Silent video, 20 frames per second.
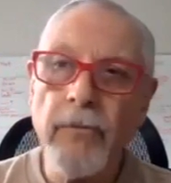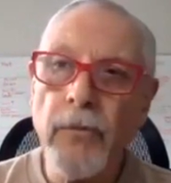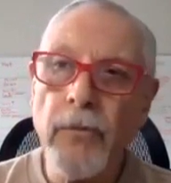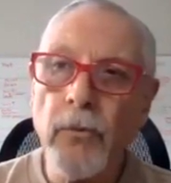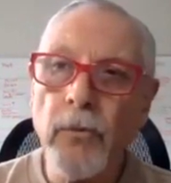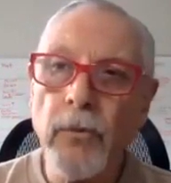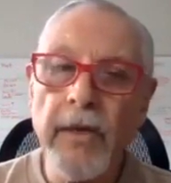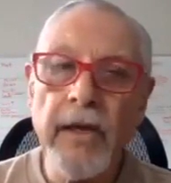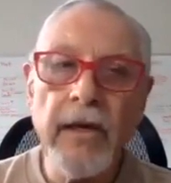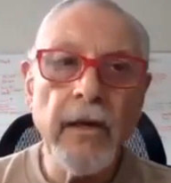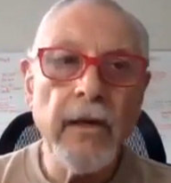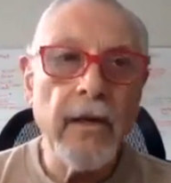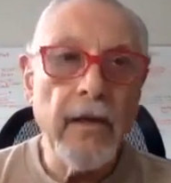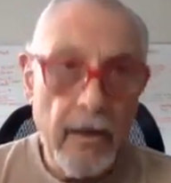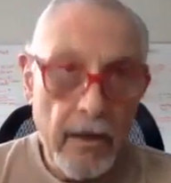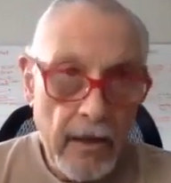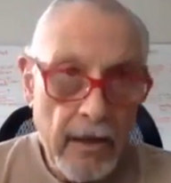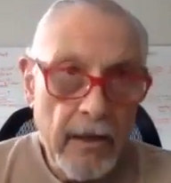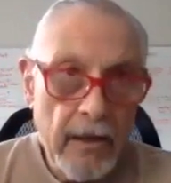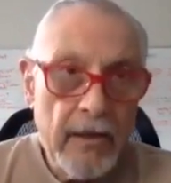We
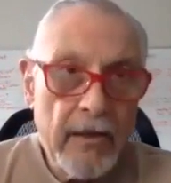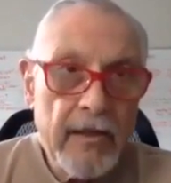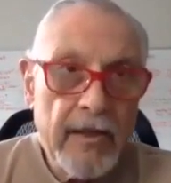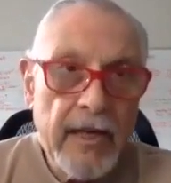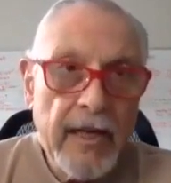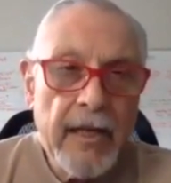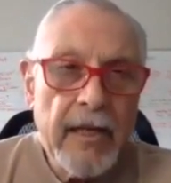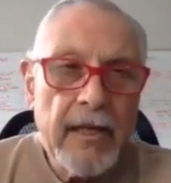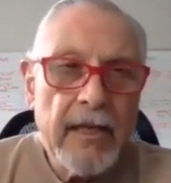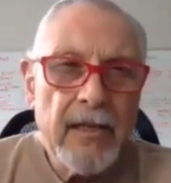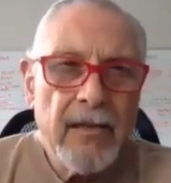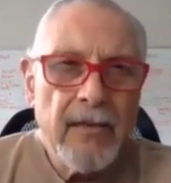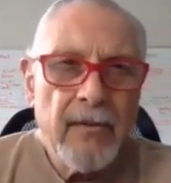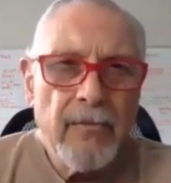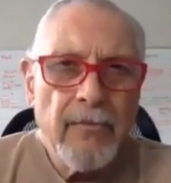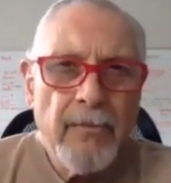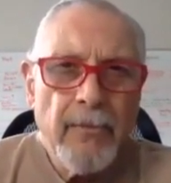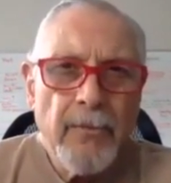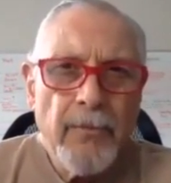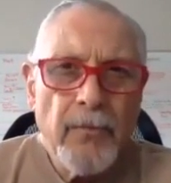in the States,
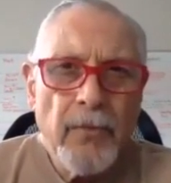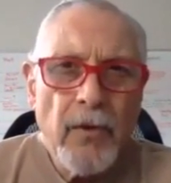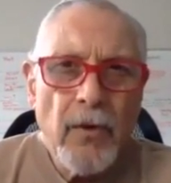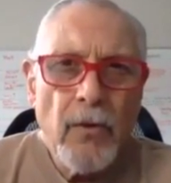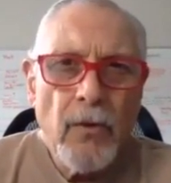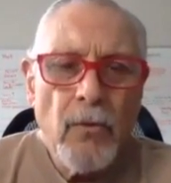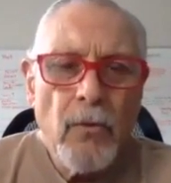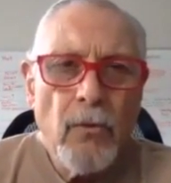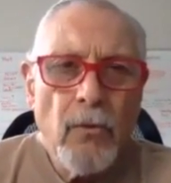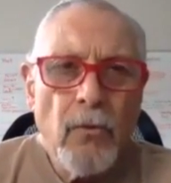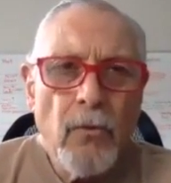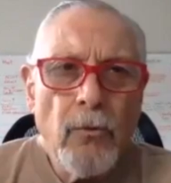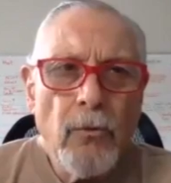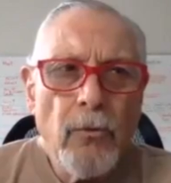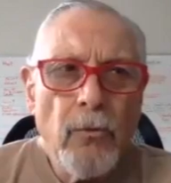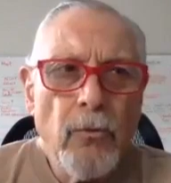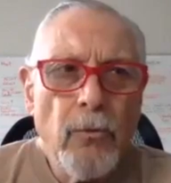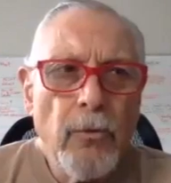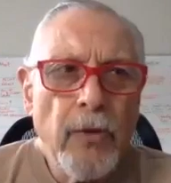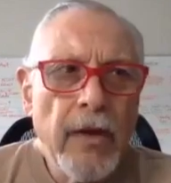
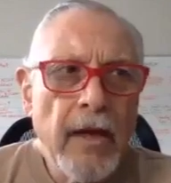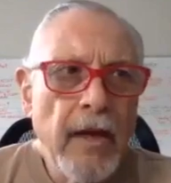we